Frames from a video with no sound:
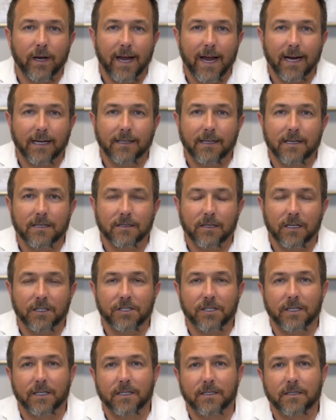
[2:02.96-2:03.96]
acne
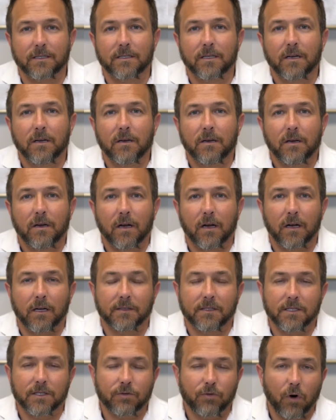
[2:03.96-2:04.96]
such as
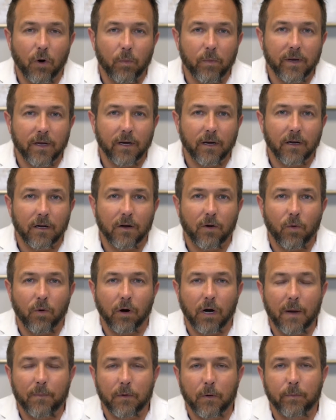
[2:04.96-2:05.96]
dyschromia or
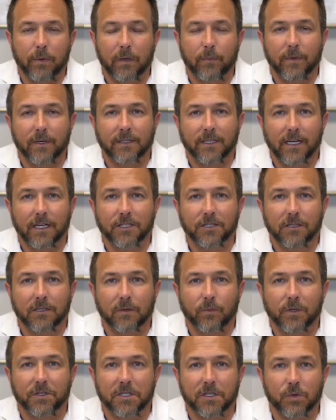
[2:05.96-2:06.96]
hyperpigmentation,
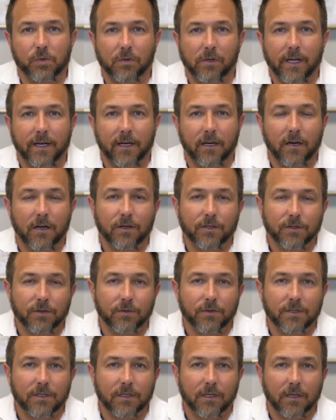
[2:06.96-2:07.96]
which is related also
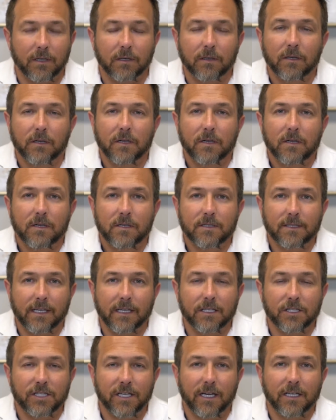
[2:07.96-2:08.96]
to
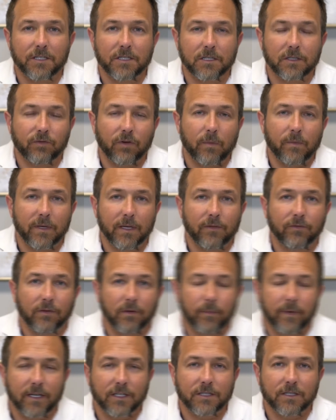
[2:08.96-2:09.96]
skin changes from the
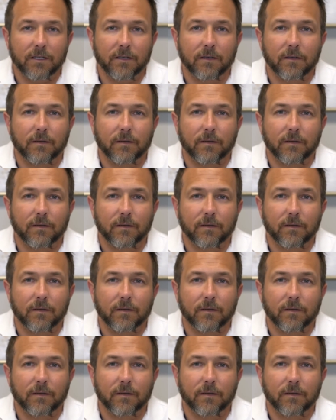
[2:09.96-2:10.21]
inflammation.